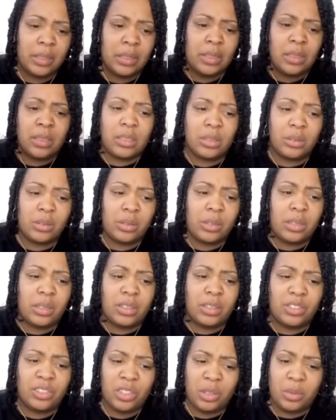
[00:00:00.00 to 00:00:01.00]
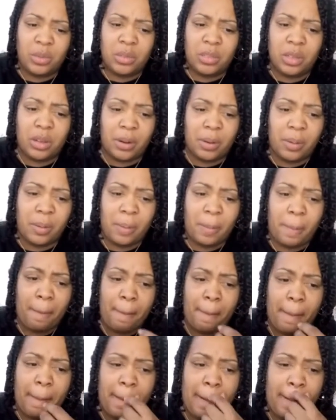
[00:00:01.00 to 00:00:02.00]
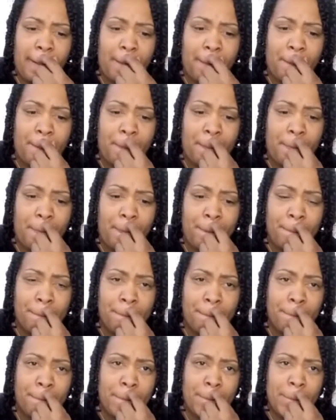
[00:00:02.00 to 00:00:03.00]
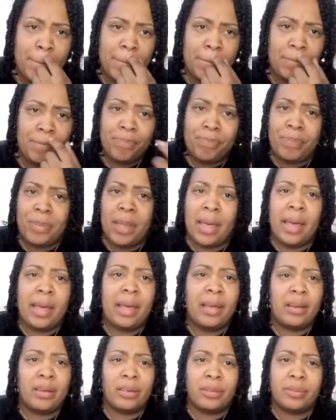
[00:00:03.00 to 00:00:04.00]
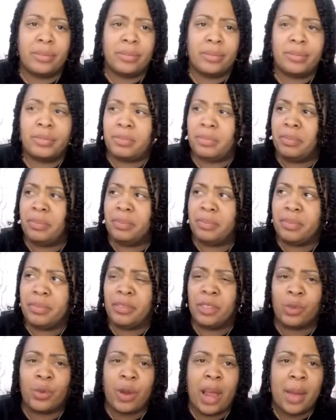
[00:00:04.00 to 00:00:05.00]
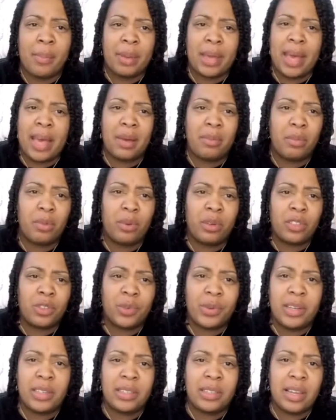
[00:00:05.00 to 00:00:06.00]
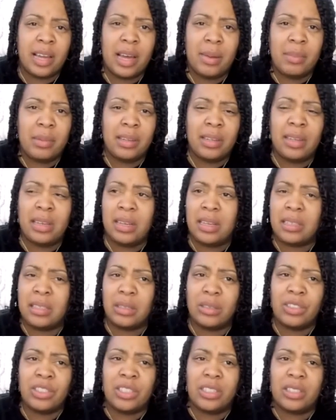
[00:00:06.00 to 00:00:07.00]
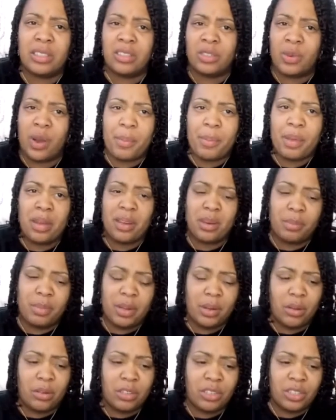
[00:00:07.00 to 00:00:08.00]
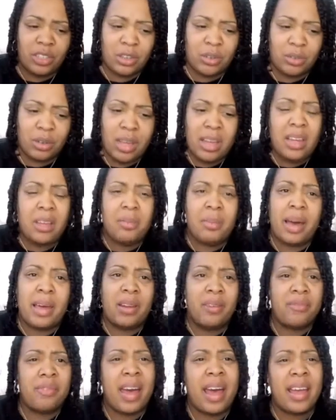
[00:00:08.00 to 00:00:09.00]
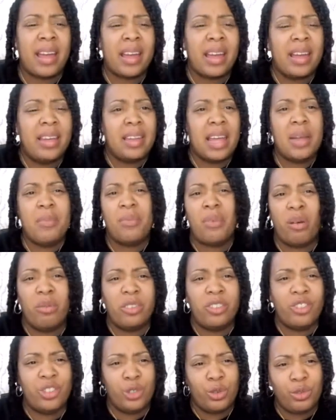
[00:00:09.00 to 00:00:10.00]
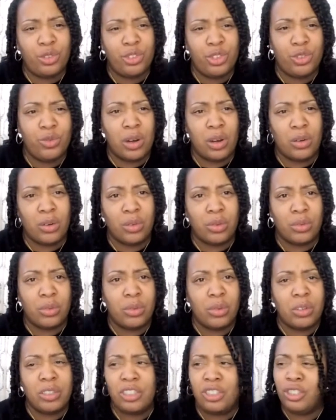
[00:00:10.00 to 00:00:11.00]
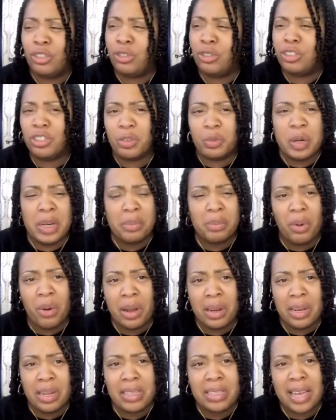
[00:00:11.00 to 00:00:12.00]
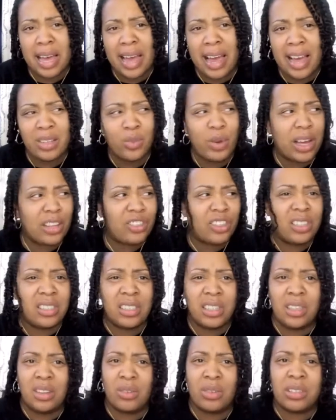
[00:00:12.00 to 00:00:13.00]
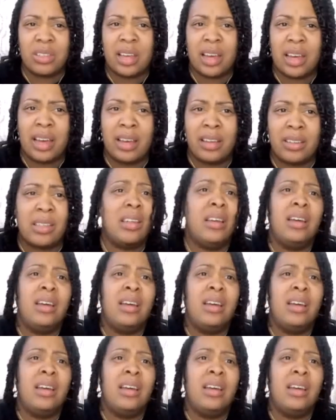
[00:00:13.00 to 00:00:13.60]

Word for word: So yeah, she was there. Um, hell, Scrappy had more screen time than Liz, so shit, Scrappy could have been on the show. Matter of fact, they brought Juju on. Juju wasn't part of this cast. Why she sitting on the stage?